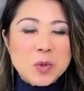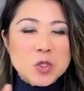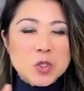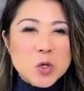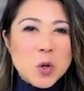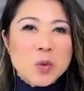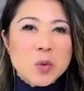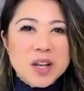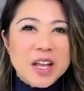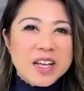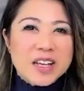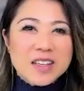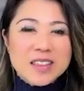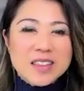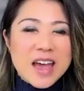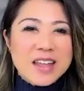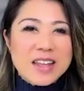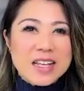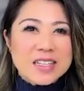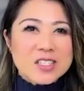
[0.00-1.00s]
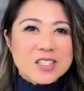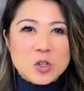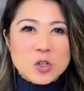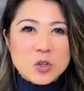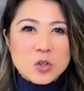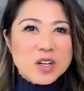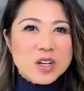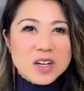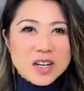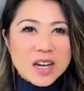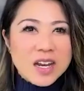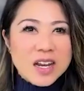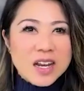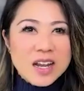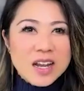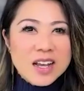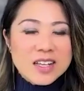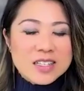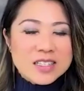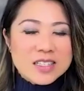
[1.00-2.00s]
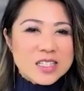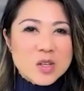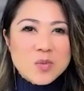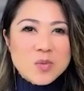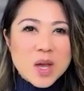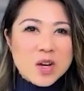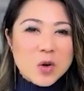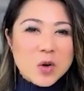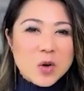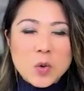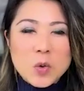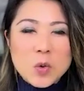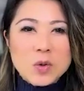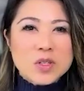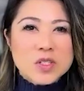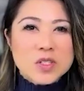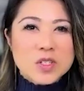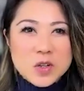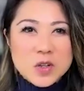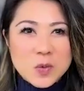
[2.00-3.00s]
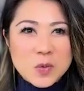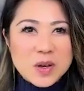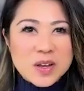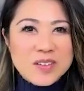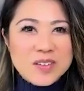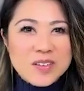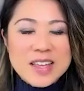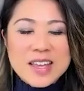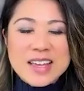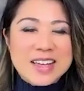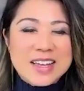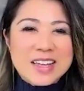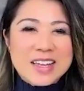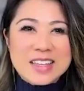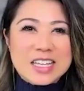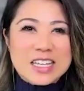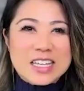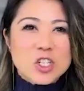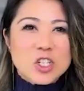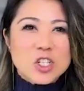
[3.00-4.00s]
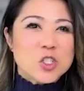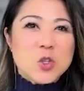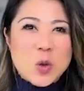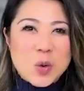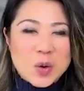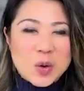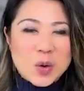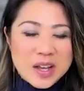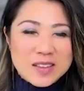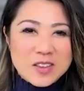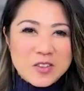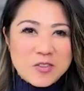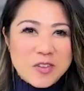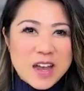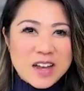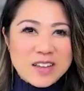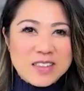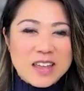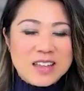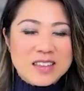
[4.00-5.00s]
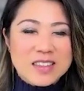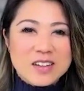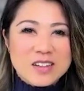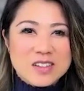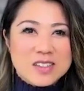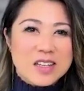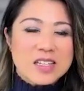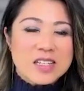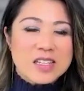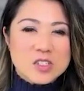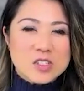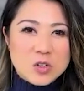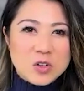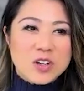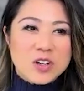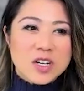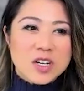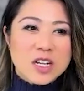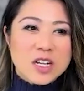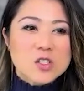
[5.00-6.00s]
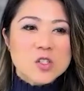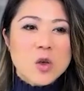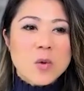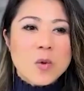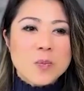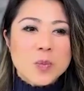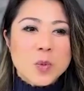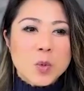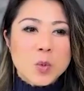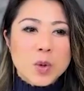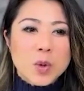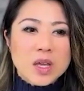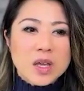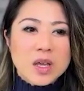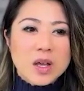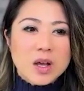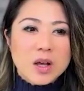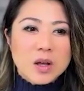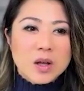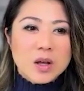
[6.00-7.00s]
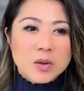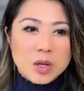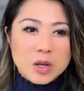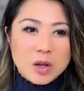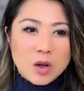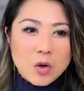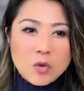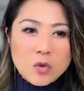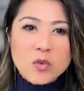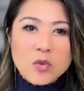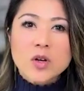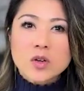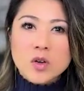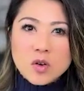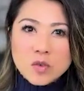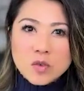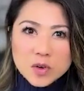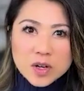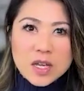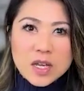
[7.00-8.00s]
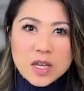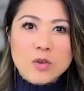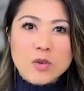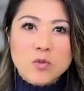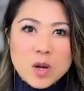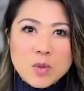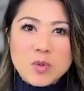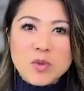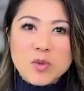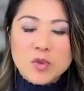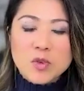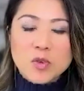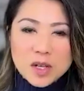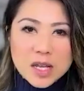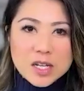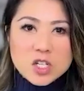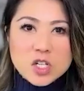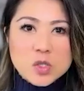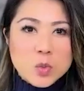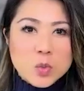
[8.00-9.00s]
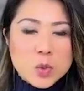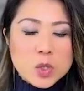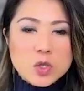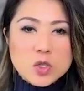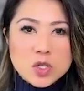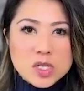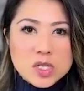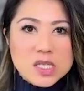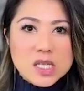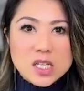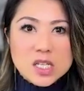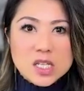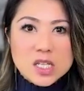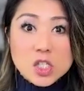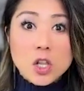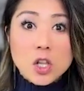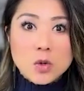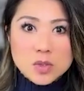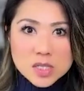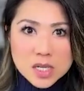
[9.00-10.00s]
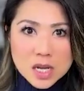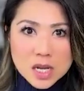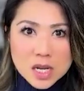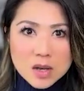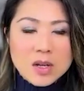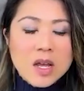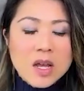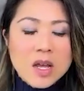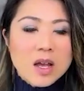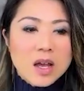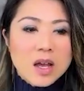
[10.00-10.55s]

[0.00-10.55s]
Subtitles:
don't like that uncertainty. Doesn't matter who is going to win. They just don't like the fact that there's uncertainty. So we, over and over again, right before elections, we usually see a slowdown